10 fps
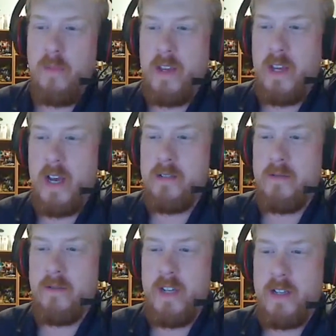He's got
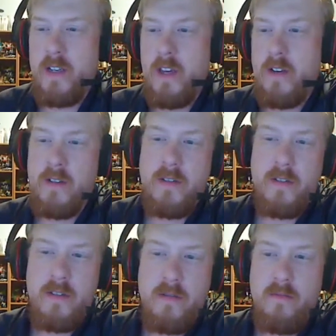6
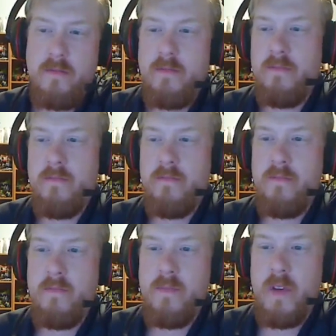skills,
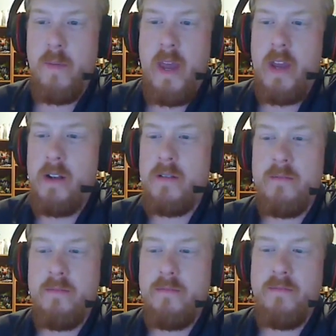command,
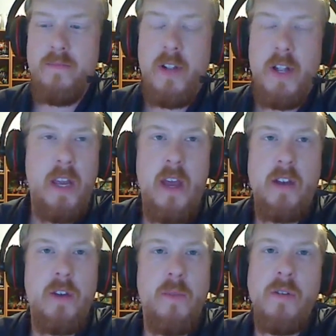plenty of
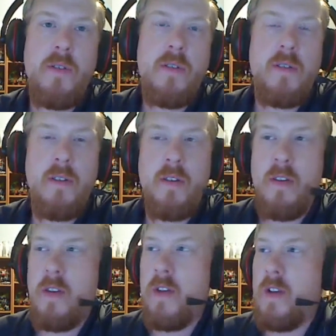attributes.
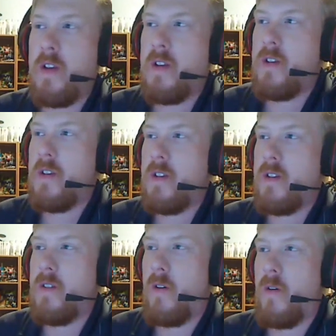
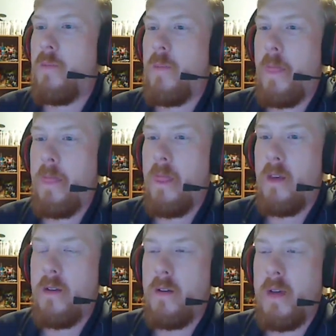So,
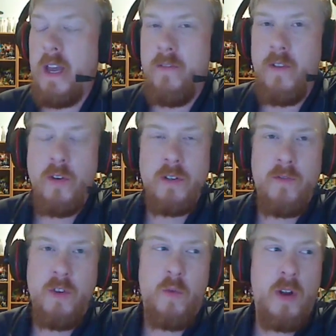but yeah, for those
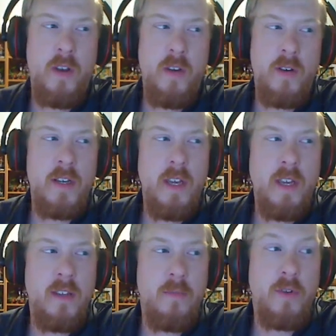of you who want to do it,
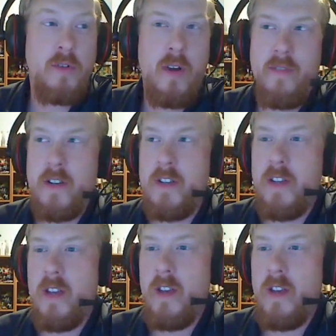he's the most referenced.